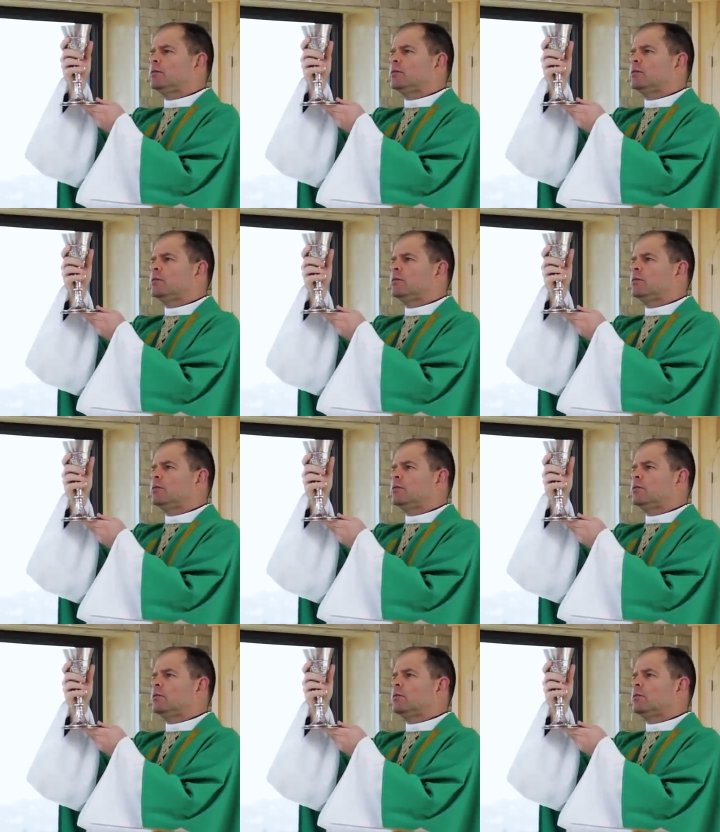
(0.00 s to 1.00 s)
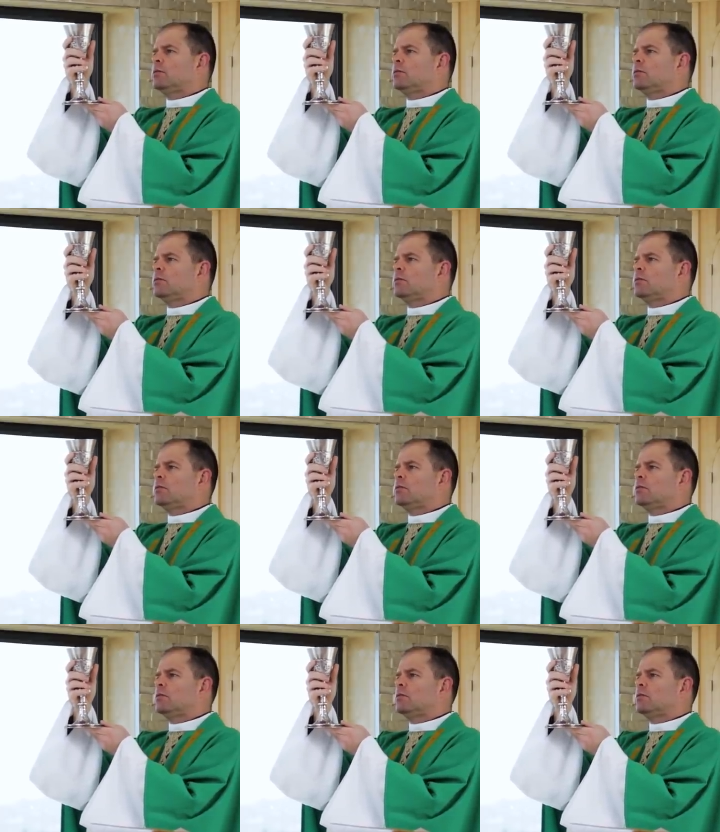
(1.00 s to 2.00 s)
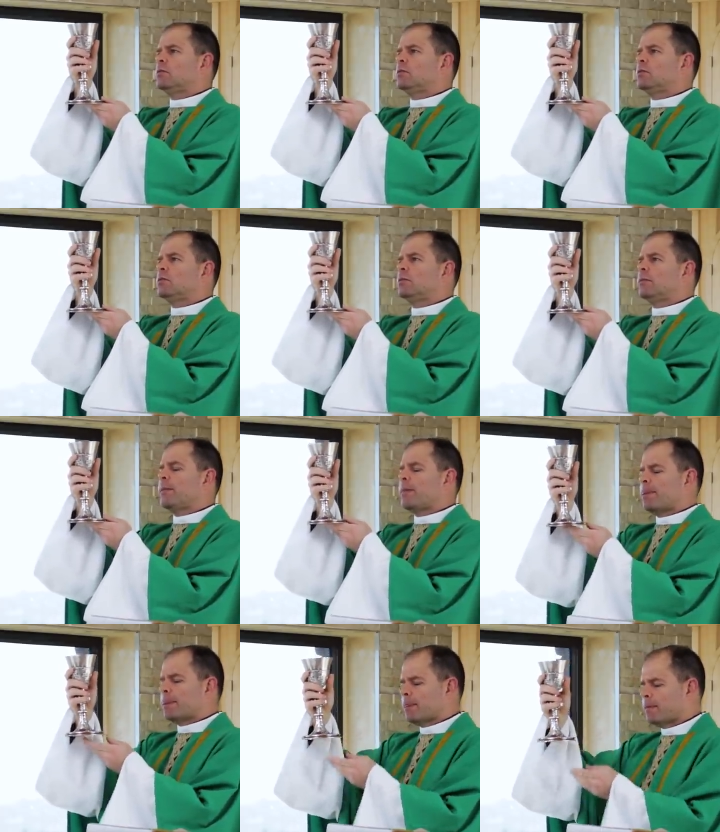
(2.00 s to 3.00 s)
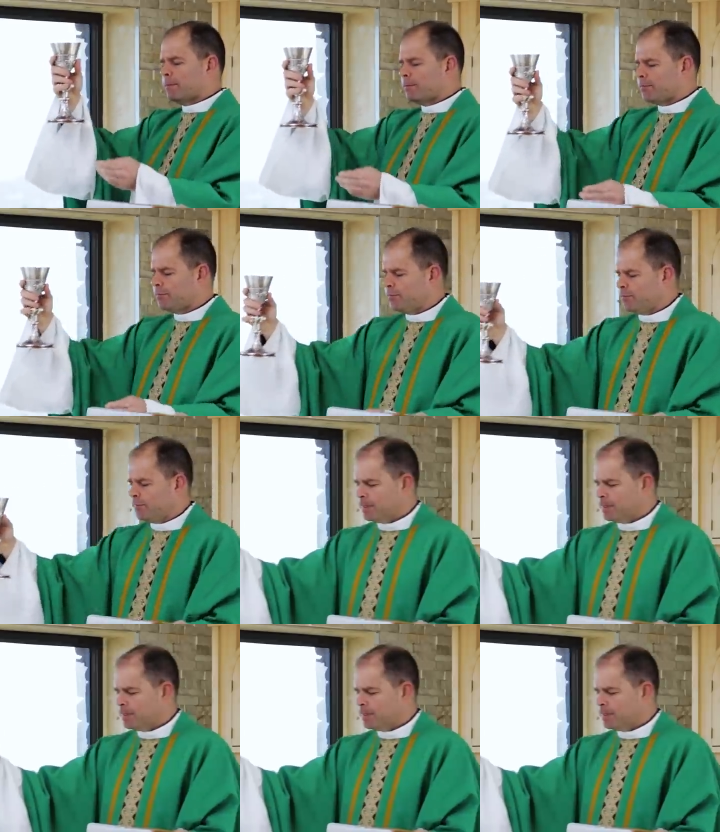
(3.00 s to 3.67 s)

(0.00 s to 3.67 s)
No one is speaking in this clip.